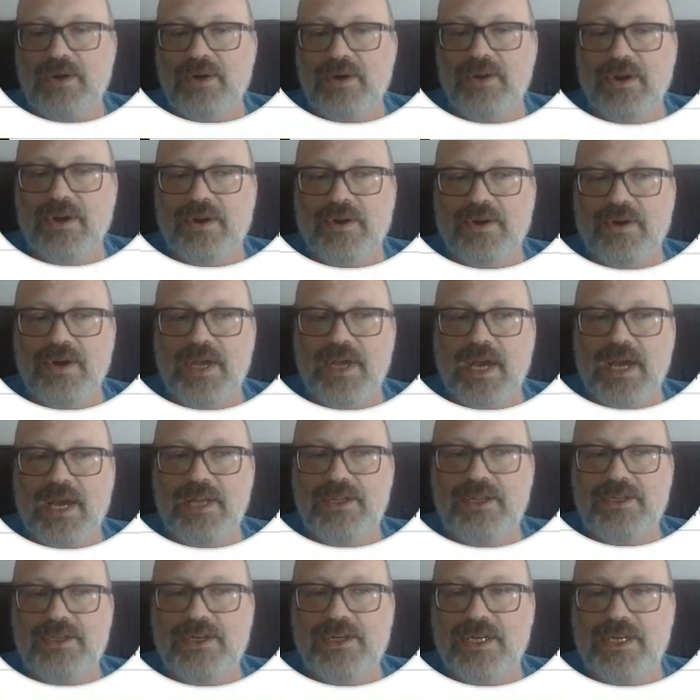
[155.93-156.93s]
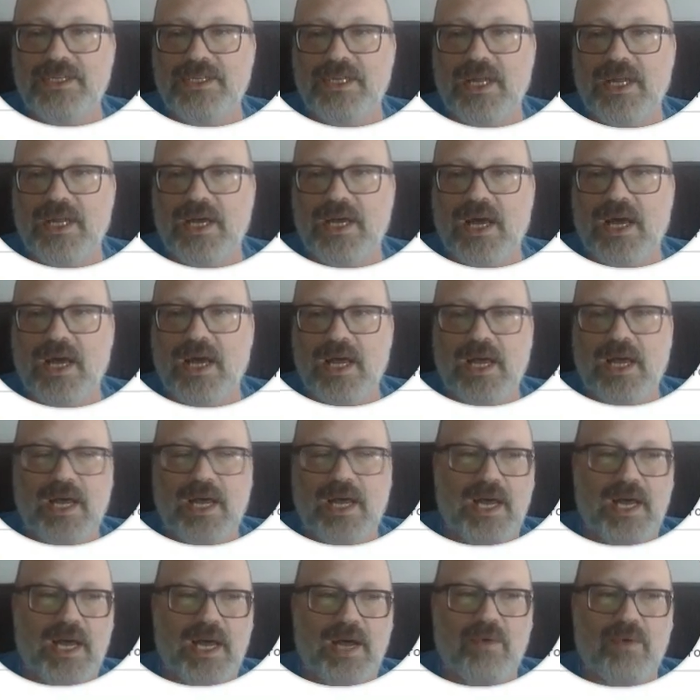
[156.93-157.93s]
going to create just
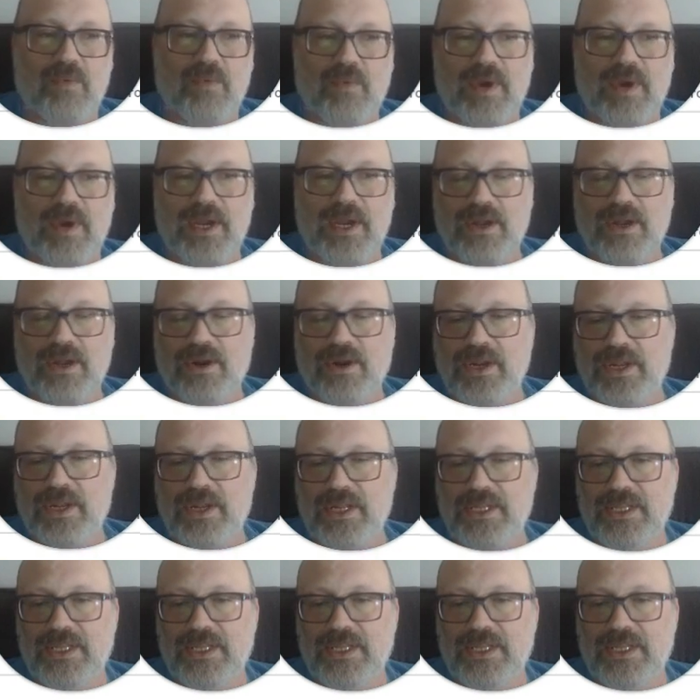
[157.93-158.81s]
a regular little